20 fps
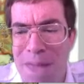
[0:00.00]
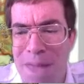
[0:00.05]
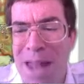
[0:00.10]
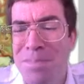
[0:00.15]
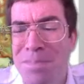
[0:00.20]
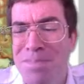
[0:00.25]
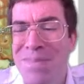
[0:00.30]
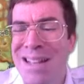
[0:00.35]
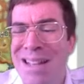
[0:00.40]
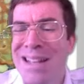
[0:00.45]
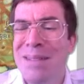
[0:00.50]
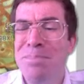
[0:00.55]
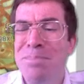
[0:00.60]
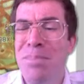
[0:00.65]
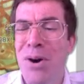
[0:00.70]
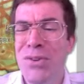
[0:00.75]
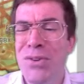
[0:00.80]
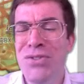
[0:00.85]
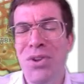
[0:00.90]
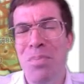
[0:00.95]
And
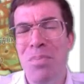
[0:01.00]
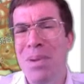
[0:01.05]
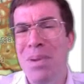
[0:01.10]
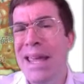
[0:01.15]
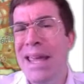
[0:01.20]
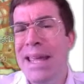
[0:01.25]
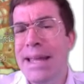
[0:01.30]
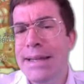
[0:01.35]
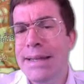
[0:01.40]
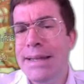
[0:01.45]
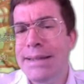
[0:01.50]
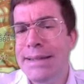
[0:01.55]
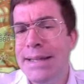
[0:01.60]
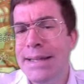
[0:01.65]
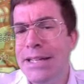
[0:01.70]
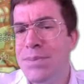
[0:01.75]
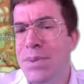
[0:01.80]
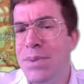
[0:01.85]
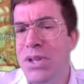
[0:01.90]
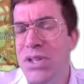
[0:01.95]
possibly
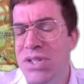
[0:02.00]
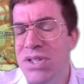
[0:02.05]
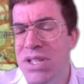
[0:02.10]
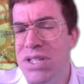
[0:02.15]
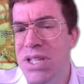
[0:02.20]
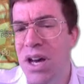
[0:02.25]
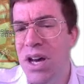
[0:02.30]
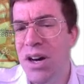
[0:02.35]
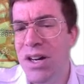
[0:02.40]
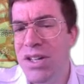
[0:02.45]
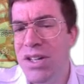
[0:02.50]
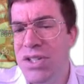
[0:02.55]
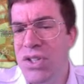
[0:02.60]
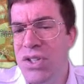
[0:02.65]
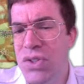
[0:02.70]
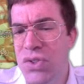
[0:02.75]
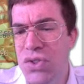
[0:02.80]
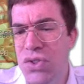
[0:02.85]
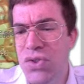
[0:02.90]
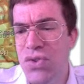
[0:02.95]
that's because it's the highest
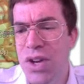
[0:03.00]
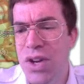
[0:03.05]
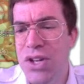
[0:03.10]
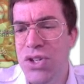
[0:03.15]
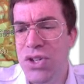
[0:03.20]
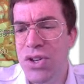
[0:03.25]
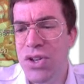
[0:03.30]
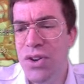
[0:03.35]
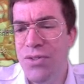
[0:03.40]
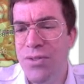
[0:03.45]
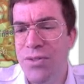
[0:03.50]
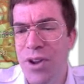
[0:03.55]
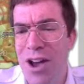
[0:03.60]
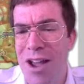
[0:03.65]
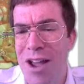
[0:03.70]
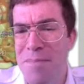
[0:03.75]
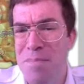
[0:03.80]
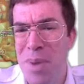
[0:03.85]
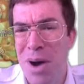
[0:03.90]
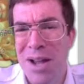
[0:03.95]
concentration of
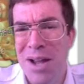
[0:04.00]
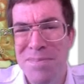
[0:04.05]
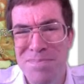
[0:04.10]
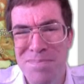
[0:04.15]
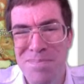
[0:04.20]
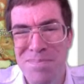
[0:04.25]
flying, but I